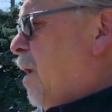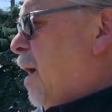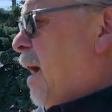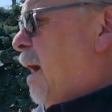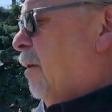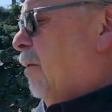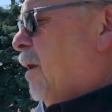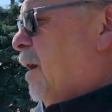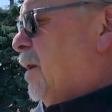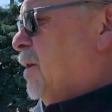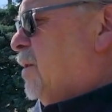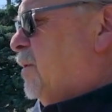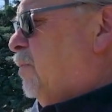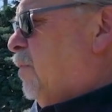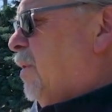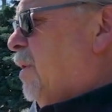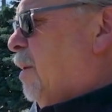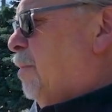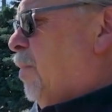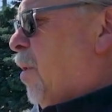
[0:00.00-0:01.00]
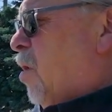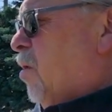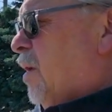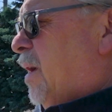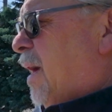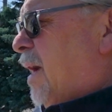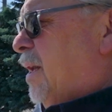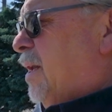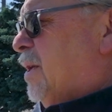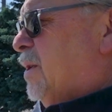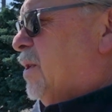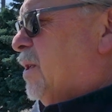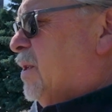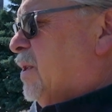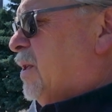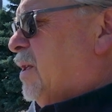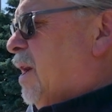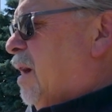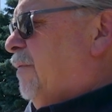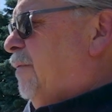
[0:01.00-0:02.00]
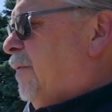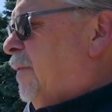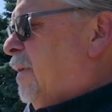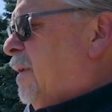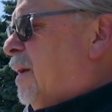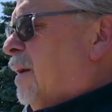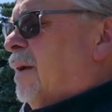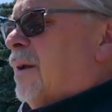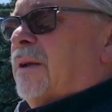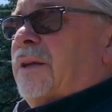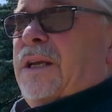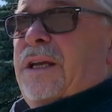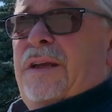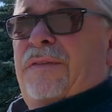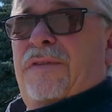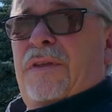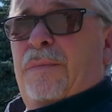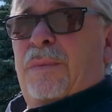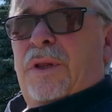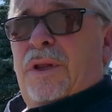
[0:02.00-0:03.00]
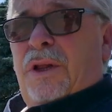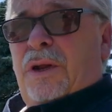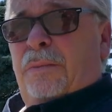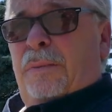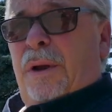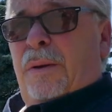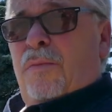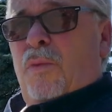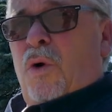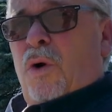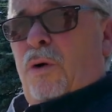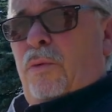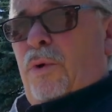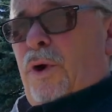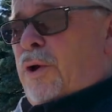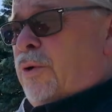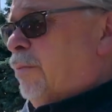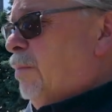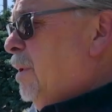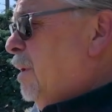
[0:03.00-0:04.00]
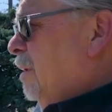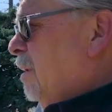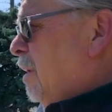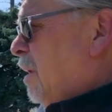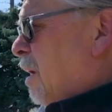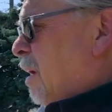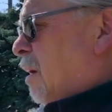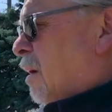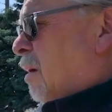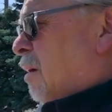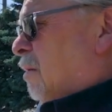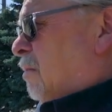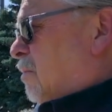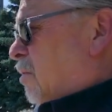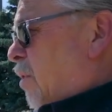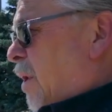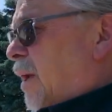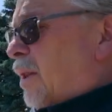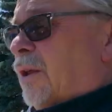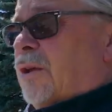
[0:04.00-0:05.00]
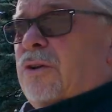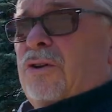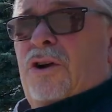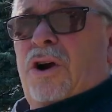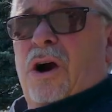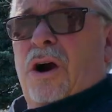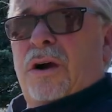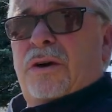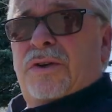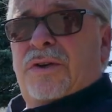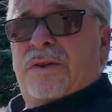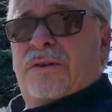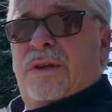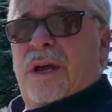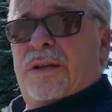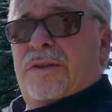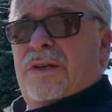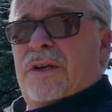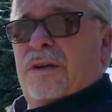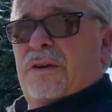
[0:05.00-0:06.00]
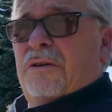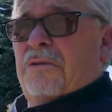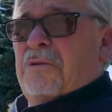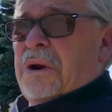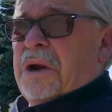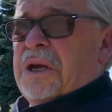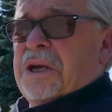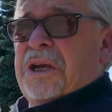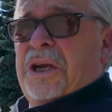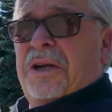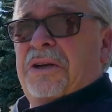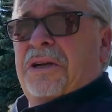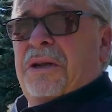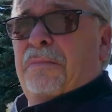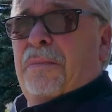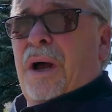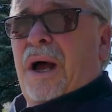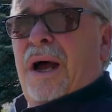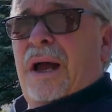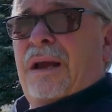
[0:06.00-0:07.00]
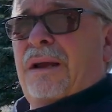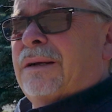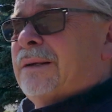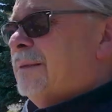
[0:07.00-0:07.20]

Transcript: areas where the bulkhead is and stuff to give them a little bit more room. Great little cars. That's a great kit to buy.